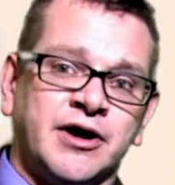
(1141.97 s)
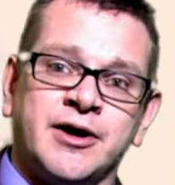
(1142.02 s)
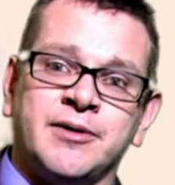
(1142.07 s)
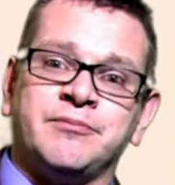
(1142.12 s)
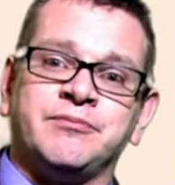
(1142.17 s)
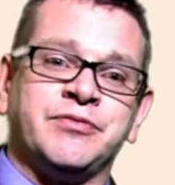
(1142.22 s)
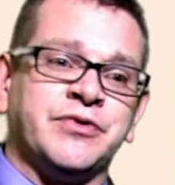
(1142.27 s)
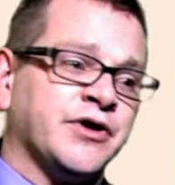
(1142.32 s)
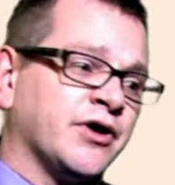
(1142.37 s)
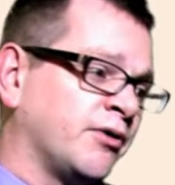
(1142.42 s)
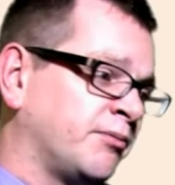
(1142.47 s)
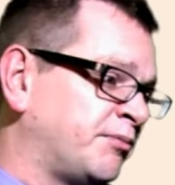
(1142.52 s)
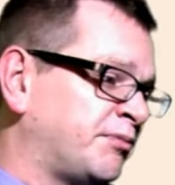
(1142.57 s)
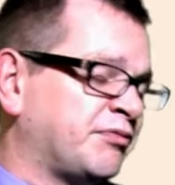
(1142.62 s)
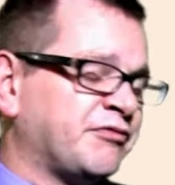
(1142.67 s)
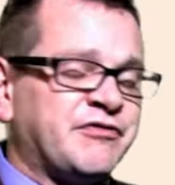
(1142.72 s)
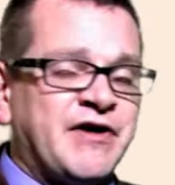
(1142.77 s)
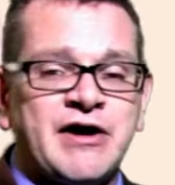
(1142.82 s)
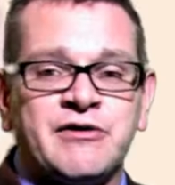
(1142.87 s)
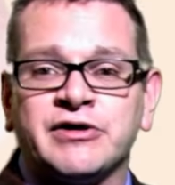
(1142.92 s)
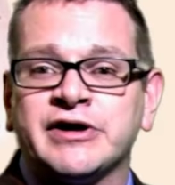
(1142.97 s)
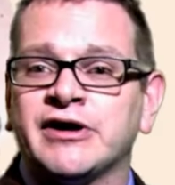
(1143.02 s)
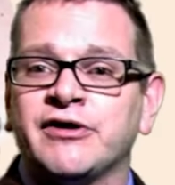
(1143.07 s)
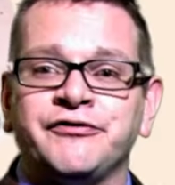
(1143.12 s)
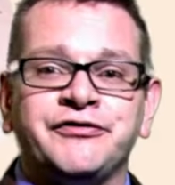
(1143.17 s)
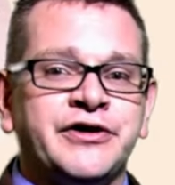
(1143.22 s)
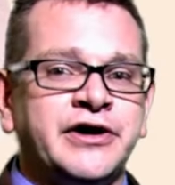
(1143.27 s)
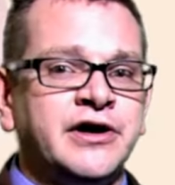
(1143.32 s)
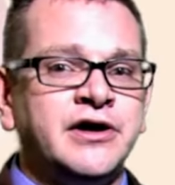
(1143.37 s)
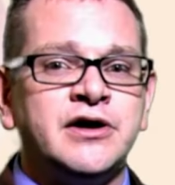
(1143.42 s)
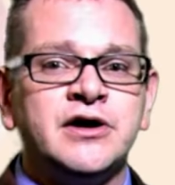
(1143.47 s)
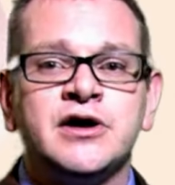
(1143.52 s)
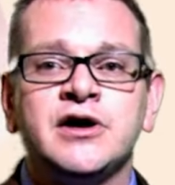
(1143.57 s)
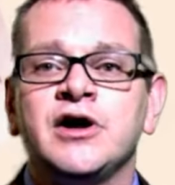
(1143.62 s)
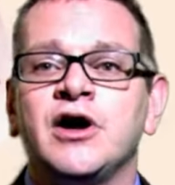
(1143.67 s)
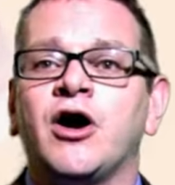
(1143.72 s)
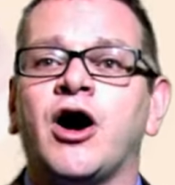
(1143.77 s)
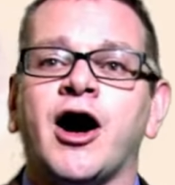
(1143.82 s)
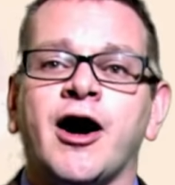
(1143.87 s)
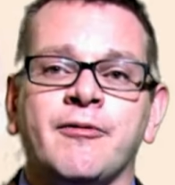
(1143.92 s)
um, you know, found guilty,
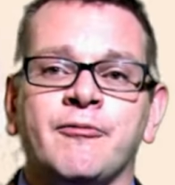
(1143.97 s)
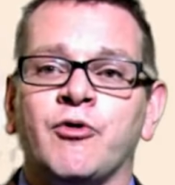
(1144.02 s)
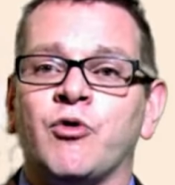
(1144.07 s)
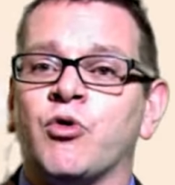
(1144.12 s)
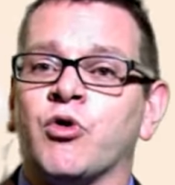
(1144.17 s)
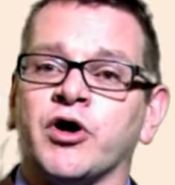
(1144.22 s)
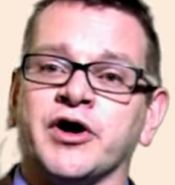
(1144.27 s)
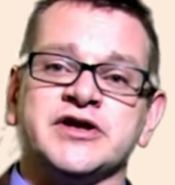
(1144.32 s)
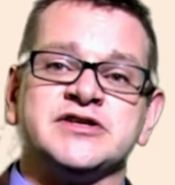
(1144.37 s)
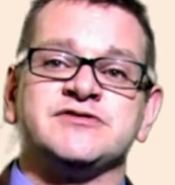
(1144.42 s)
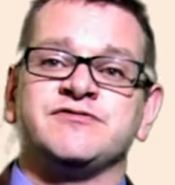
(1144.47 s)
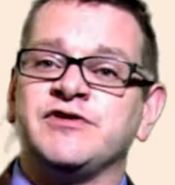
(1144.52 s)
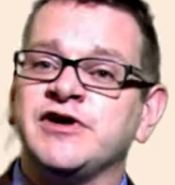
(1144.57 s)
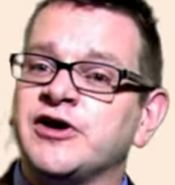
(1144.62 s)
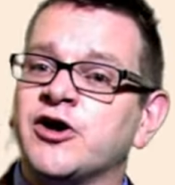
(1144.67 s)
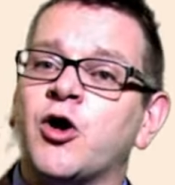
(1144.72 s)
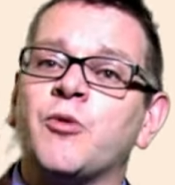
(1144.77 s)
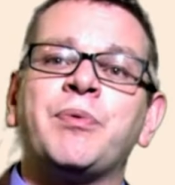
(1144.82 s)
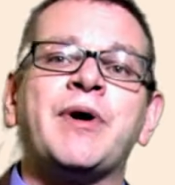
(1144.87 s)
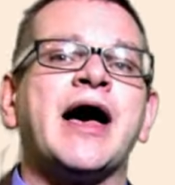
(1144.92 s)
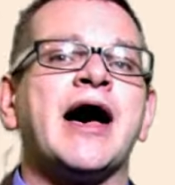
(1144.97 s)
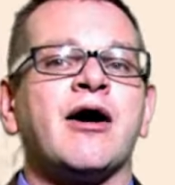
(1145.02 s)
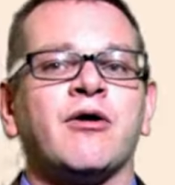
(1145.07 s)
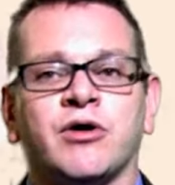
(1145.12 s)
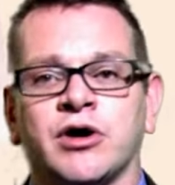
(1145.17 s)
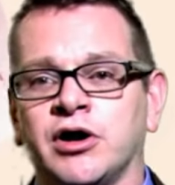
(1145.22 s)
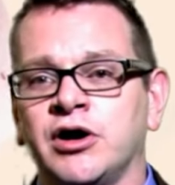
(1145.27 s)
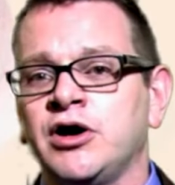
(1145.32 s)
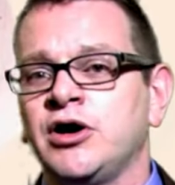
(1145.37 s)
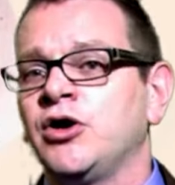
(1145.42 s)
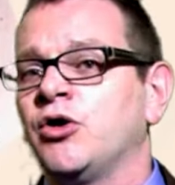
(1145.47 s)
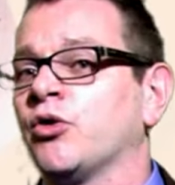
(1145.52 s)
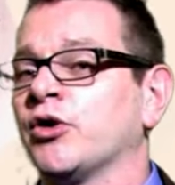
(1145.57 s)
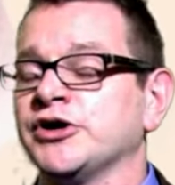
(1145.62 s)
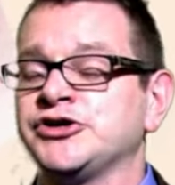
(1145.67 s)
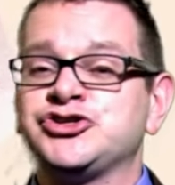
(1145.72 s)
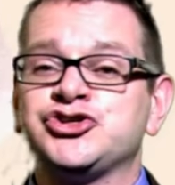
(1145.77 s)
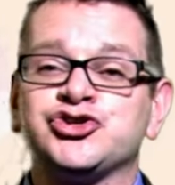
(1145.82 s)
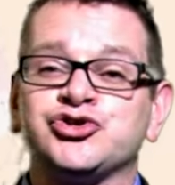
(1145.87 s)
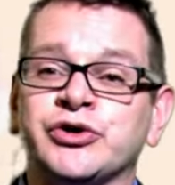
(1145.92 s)
um, or it's veto power, or
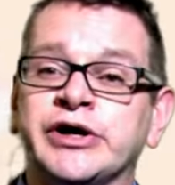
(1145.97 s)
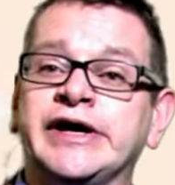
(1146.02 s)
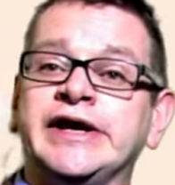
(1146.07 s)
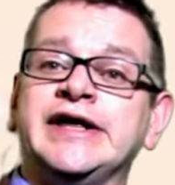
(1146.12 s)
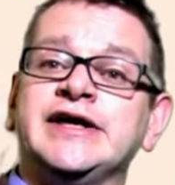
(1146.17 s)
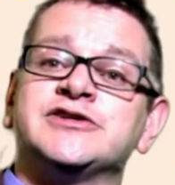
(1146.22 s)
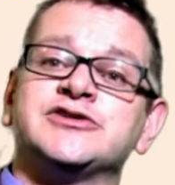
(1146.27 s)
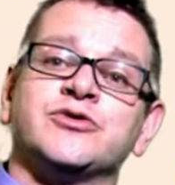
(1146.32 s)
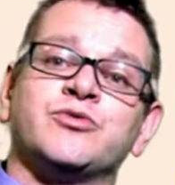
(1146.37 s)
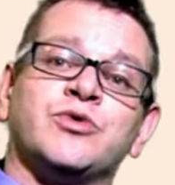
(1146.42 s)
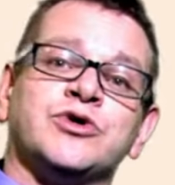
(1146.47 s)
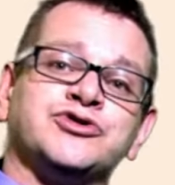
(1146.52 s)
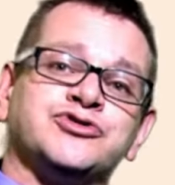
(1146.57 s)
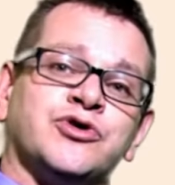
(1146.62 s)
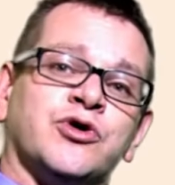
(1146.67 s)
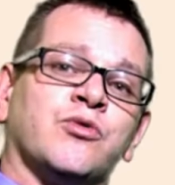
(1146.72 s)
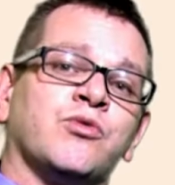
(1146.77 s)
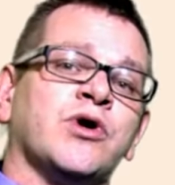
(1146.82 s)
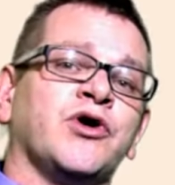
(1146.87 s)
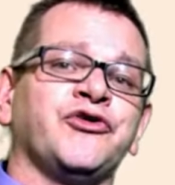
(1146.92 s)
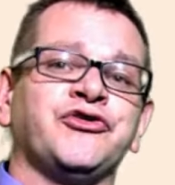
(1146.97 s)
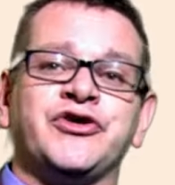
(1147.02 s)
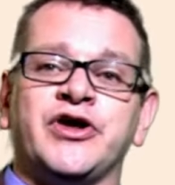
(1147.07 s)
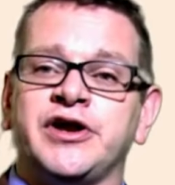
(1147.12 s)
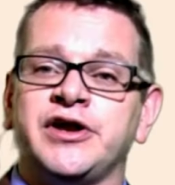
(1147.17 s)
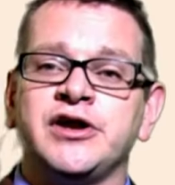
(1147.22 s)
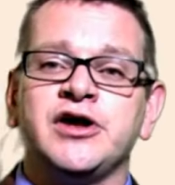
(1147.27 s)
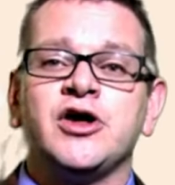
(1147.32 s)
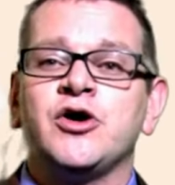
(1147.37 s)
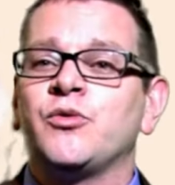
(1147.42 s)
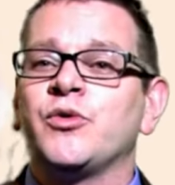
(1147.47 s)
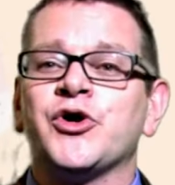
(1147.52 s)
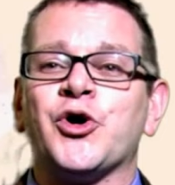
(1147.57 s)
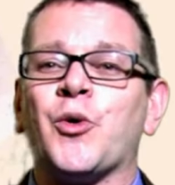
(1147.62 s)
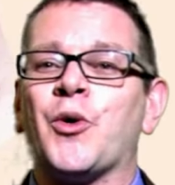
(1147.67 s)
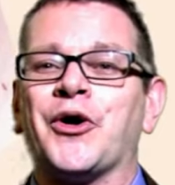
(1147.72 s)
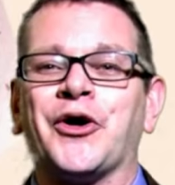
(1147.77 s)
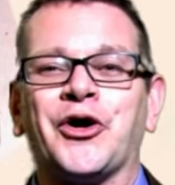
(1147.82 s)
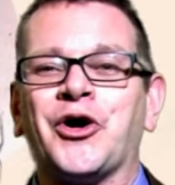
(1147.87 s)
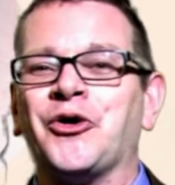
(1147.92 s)
it's treaties and Woodrow Wilson. We
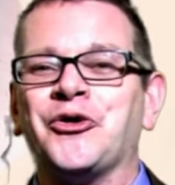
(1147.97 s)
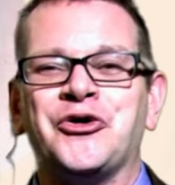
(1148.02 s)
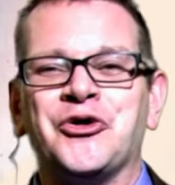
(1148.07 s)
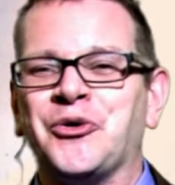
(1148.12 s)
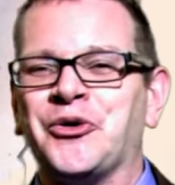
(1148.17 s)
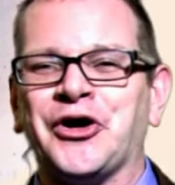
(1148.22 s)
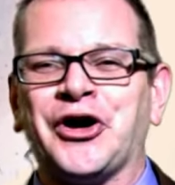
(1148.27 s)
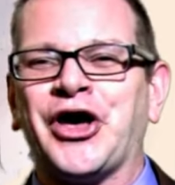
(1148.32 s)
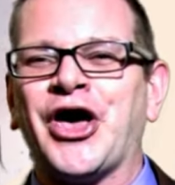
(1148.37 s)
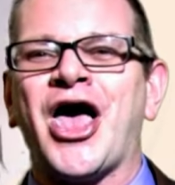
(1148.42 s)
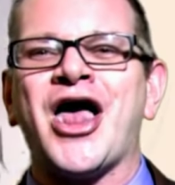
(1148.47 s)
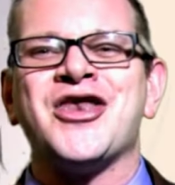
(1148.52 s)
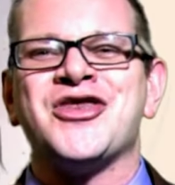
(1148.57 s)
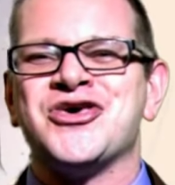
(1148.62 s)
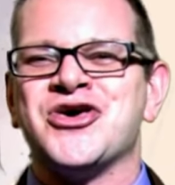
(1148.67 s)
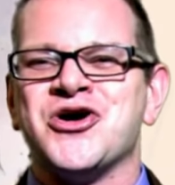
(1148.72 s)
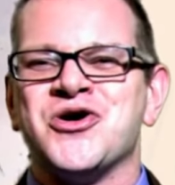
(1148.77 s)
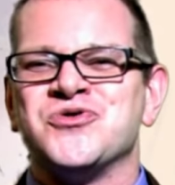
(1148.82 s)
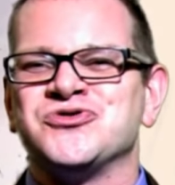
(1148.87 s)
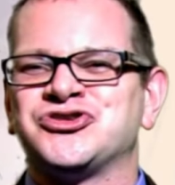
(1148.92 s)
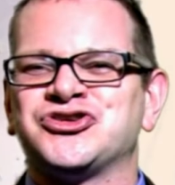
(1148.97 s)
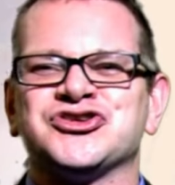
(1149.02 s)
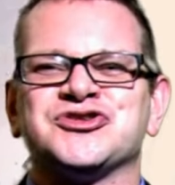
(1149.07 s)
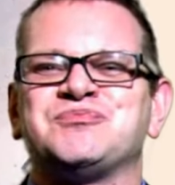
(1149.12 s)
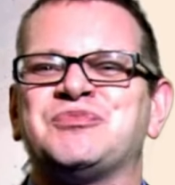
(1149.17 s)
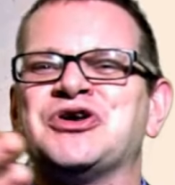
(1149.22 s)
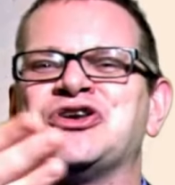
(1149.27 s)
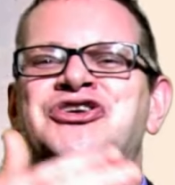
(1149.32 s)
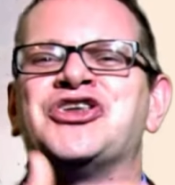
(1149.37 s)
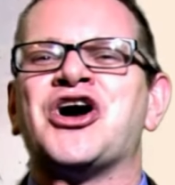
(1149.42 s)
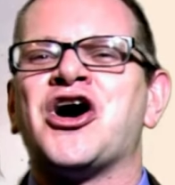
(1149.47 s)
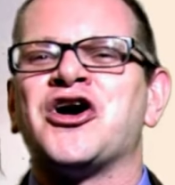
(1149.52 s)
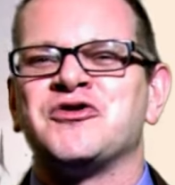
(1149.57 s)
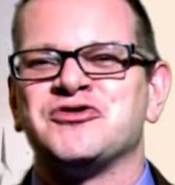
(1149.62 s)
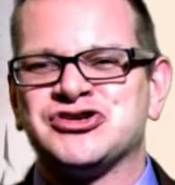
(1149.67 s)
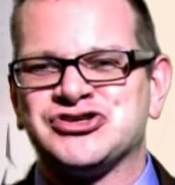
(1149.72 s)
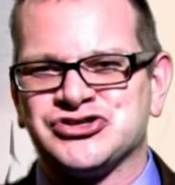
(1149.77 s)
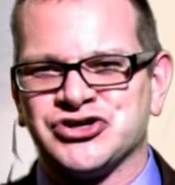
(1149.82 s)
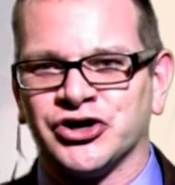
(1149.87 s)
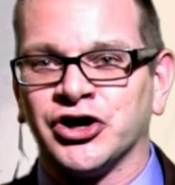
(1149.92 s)
don't want to go do it again, Hughes. Just be
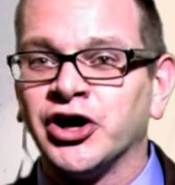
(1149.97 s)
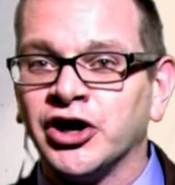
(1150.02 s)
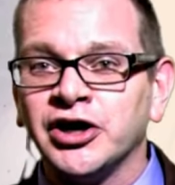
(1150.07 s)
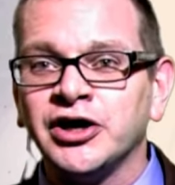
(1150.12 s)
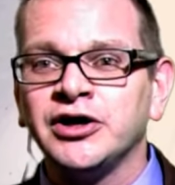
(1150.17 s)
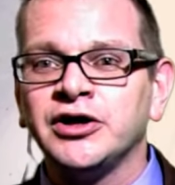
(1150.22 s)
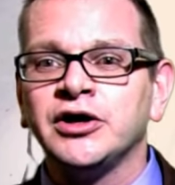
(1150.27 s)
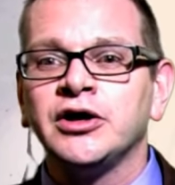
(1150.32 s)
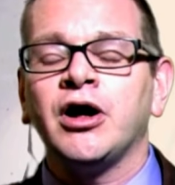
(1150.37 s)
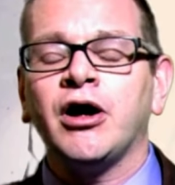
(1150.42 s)
done, sir.